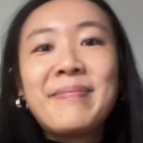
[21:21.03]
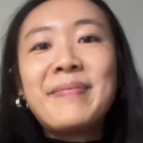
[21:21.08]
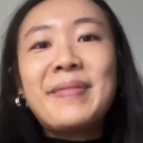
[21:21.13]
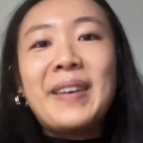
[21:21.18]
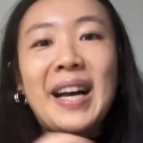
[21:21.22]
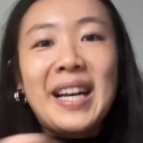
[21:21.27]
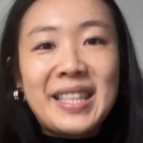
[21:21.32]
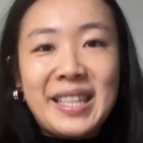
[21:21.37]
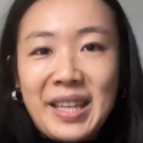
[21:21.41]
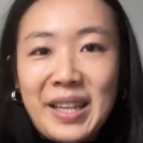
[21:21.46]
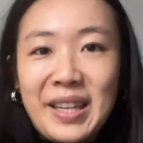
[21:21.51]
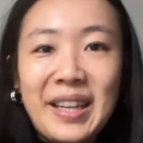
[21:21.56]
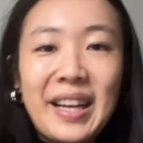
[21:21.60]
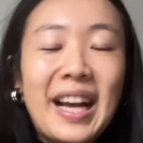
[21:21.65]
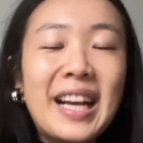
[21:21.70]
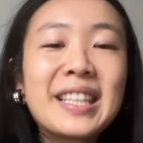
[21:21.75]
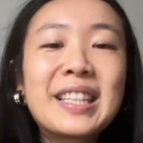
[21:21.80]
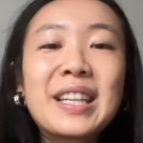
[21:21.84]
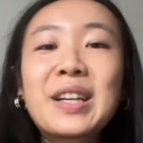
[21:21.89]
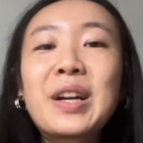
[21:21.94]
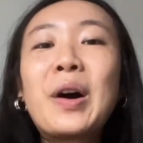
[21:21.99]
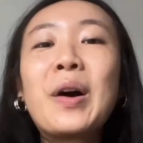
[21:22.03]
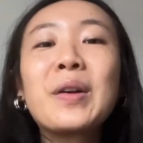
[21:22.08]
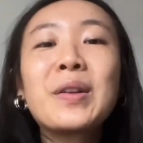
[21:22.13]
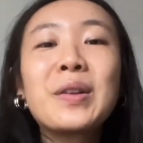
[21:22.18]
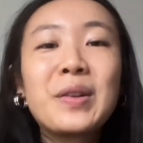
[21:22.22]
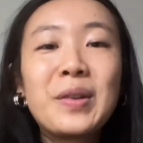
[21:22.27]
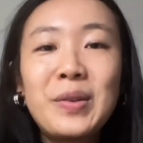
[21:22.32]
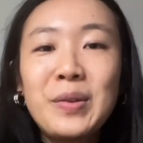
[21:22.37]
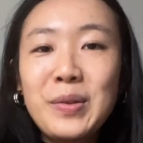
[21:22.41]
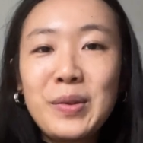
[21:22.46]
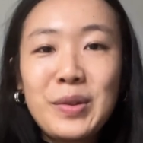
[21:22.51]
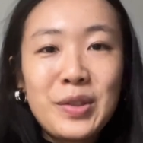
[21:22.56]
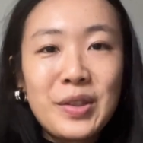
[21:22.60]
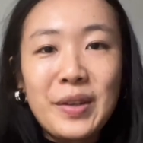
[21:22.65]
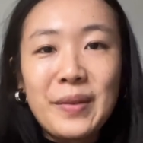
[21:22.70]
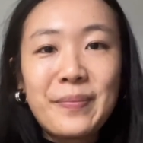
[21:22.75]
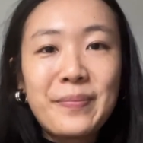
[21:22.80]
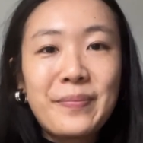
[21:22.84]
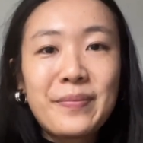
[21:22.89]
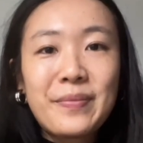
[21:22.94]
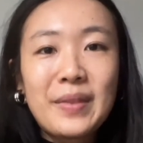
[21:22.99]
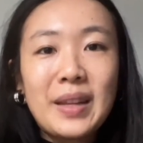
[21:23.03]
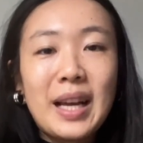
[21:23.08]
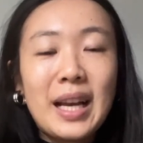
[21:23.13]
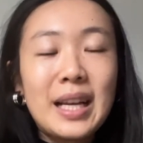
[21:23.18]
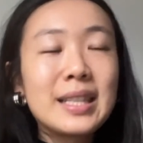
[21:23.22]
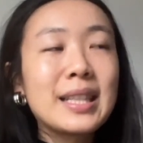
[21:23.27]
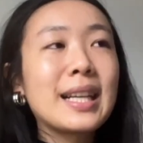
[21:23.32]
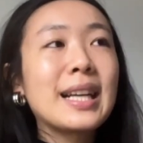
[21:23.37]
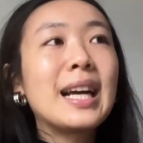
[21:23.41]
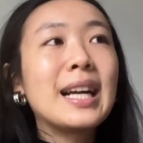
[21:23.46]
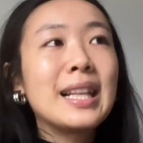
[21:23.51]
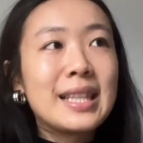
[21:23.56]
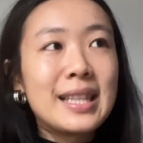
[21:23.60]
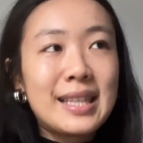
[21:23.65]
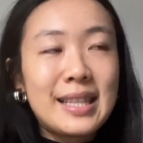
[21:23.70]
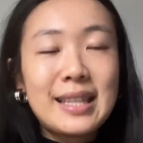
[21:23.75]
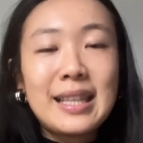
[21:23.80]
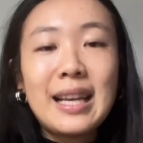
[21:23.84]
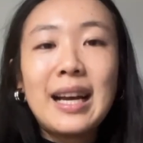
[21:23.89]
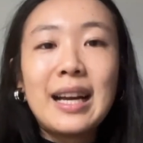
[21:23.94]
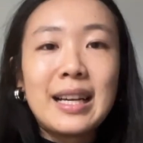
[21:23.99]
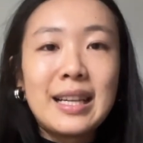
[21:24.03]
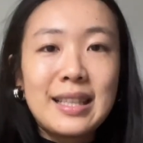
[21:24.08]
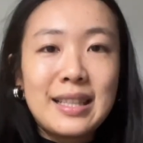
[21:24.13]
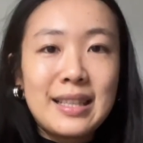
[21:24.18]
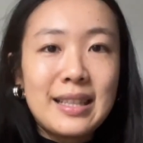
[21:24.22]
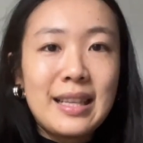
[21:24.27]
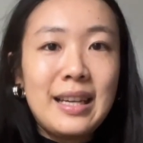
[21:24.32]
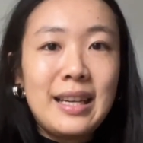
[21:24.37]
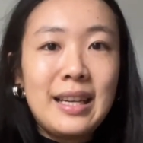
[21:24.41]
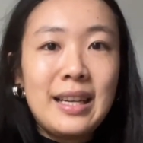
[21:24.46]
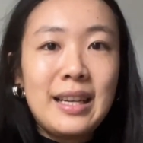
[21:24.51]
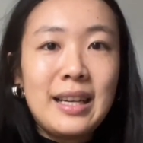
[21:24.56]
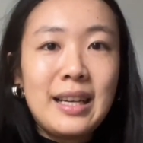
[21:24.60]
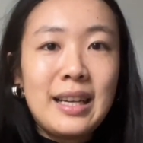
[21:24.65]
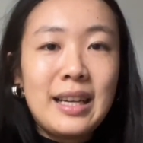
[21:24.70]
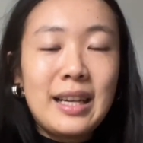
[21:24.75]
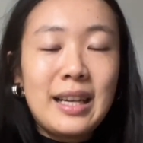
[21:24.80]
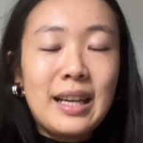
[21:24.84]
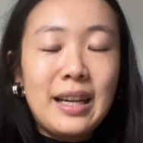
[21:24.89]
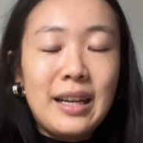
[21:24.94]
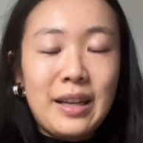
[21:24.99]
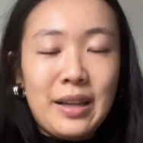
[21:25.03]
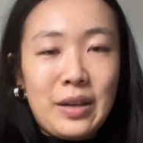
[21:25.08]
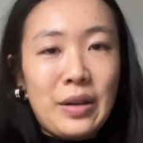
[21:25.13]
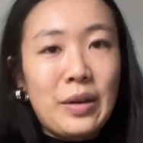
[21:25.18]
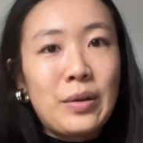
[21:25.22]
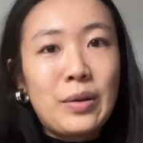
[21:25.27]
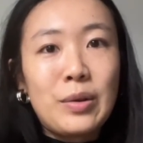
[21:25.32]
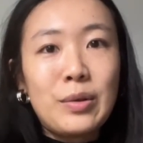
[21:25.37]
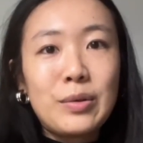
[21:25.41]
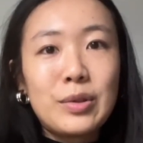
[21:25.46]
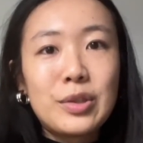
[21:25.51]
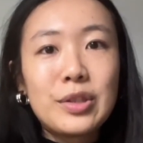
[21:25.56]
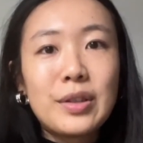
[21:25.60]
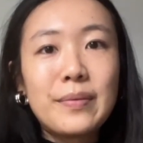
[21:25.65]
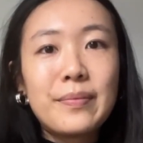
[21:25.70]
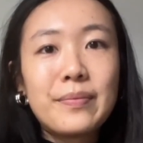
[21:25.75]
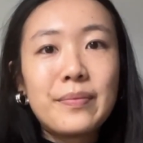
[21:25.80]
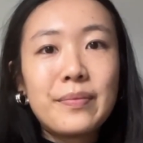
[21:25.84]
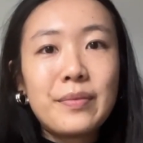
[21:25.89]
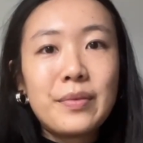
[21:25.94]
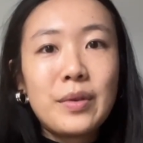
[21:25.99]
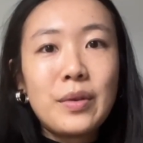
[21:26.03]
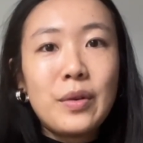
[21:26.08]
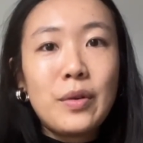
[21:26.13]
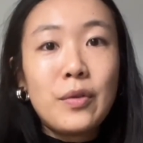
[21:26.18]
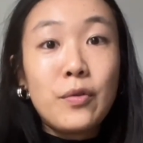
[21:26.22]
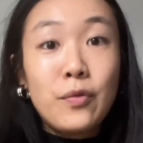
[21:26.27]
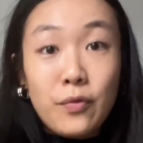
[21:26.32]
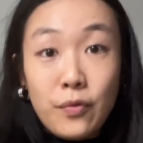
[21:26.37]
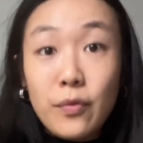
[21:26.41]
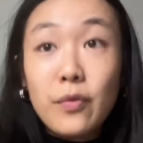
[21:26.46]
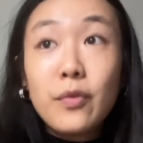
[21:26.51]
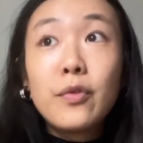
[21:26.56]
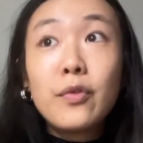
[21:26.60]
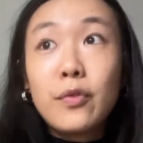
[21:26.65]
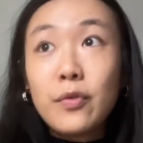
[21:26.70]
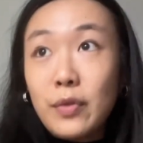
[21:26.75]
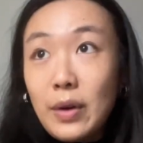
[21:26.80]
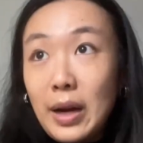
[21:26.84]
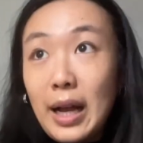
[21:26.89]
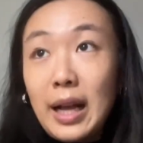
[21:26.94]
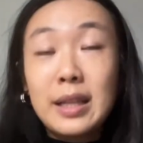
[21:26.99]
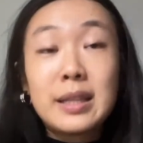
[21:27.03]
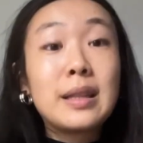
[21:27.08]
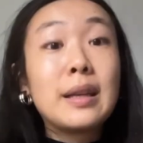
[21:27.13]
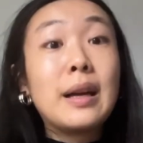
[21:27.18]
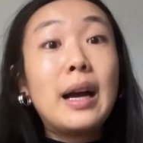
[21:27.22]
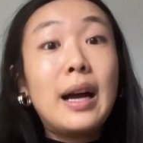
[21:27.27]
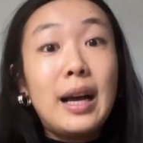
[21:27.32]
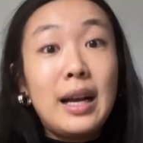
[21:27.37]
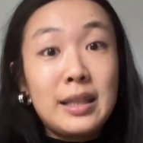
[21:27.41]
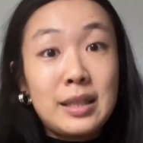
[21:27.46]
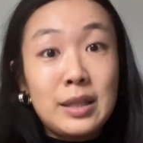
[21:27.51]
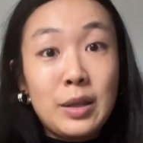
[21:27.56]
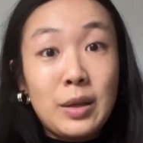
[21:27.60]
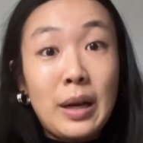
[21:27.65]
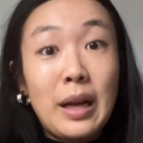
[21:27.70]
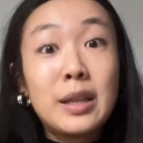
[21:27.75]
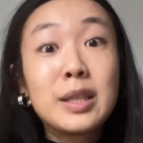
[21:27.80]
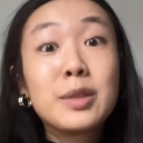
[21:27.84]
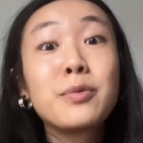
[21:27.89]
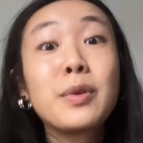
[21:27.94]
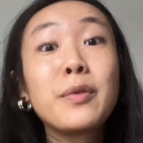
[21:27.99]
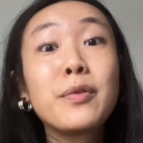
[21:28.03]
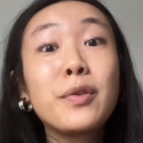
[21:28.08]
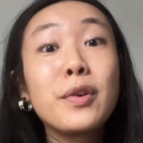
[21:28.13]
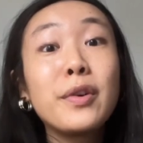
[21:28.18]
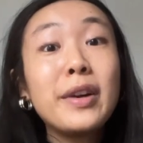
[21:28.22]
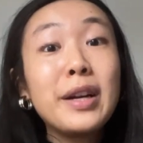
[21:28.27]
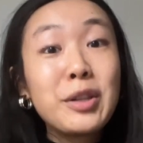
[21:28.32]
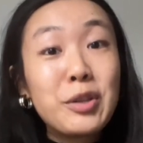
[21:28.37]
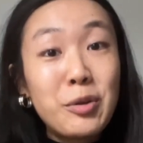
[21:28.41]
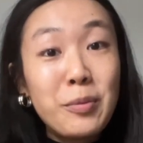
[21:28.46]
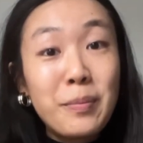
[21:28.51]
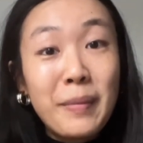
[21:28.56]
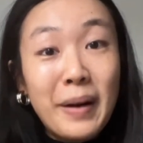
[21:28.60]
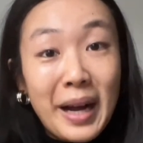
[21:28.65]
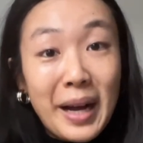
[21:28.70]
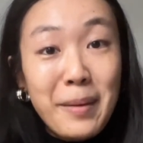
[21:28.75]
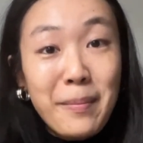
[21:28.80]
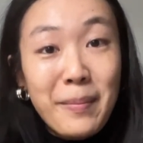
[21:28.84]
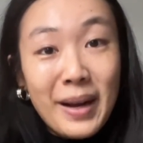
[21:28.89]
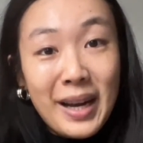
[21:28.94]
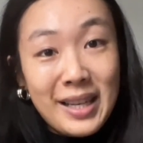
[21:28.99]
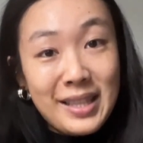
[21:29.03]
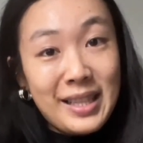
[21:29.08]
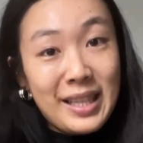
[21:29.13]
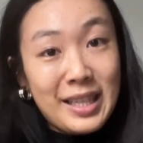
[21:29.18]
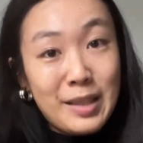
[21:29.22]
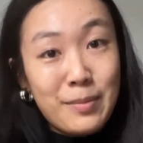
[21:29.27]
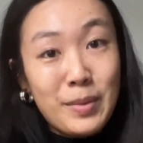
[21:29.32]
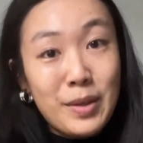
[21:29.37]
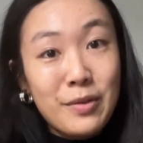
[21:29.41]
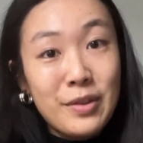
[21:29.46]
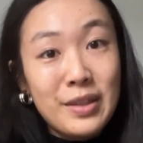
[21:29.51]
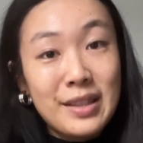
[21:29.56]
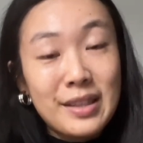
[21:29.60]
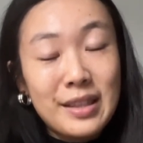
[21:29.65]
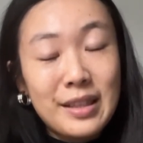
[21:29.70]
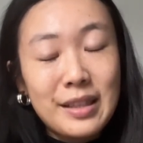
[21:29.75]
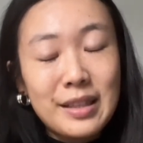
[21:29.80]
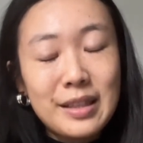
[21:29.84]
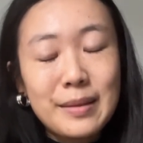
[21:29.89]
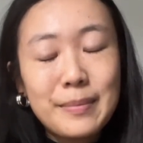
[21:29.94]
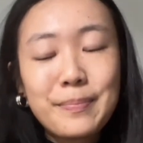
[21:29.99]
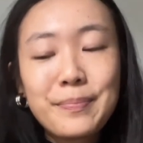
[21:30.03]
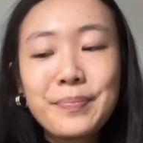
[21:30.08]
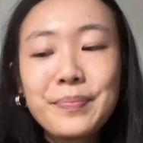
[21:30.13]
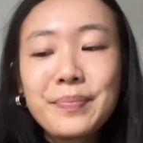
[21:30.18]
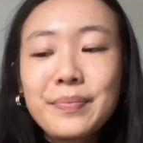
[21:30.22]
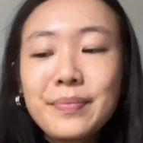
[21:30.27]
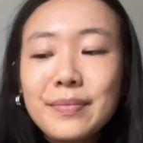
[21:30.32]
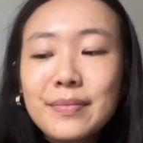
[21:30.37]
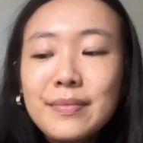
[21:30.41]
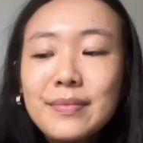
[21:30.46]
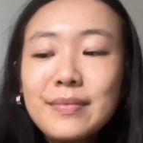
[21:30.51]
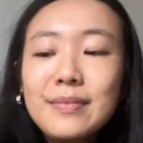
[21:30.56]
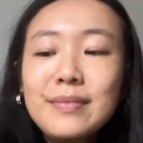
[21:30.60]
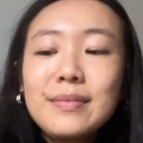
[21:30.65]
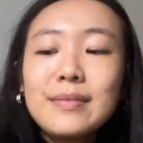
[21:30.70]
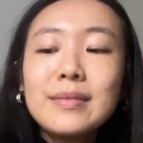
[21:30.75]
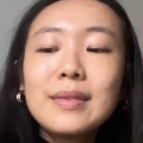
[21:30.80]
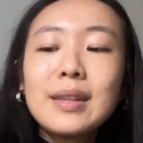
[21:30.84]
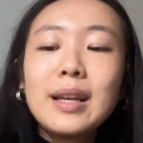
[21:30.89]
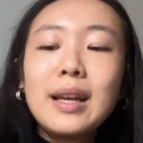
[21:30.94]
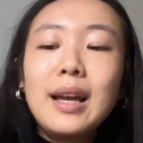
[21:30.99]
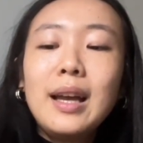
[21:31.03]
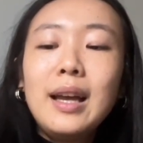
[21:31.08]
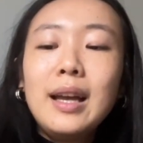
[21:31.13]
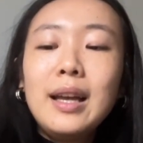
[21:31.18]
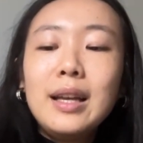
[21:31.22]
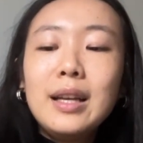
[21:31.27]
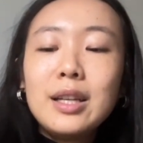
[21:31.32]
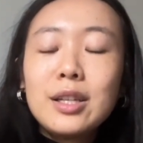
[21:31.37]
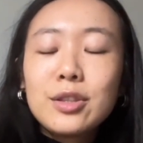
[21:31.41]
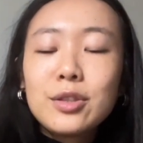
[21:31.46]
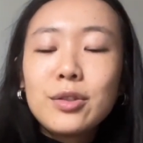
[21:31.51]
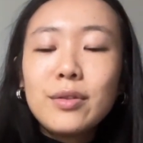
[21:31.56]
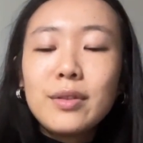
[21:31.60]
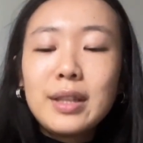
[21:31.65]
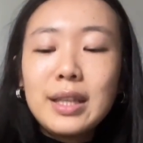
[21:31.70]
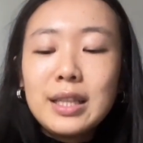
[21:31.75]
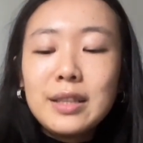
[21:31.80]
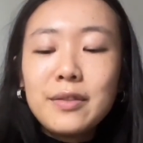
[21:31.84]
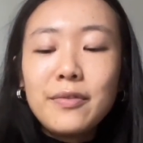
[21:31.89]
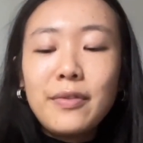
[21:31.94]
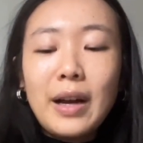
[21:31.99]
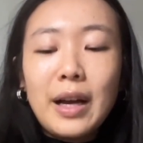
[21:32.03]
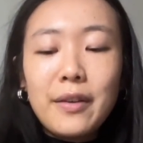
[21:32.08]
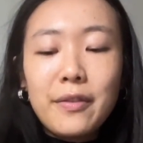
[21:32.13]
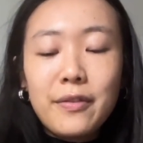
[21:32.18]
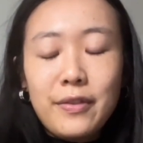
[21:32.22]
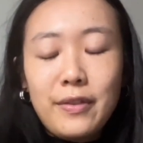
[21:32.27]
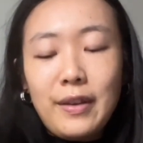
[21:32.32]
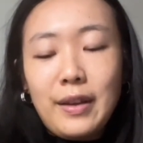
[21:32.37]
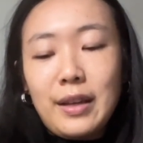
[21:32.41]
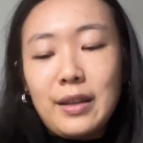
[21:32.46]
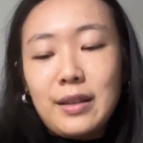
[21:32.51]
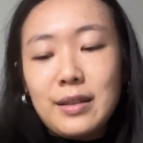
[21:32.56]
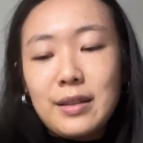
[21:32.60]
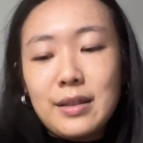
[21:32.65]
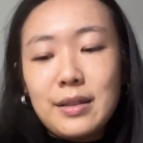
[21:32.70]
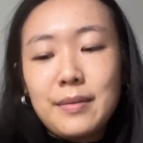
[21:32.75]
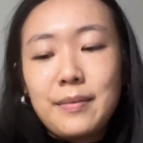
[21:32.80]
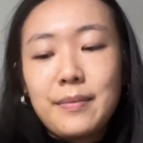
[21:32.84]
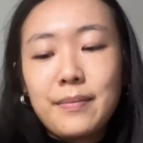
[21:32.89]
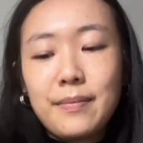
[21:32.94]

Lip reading: as a conclusion, as a concise conclusion, as referring to my past experiences. So these 5 things,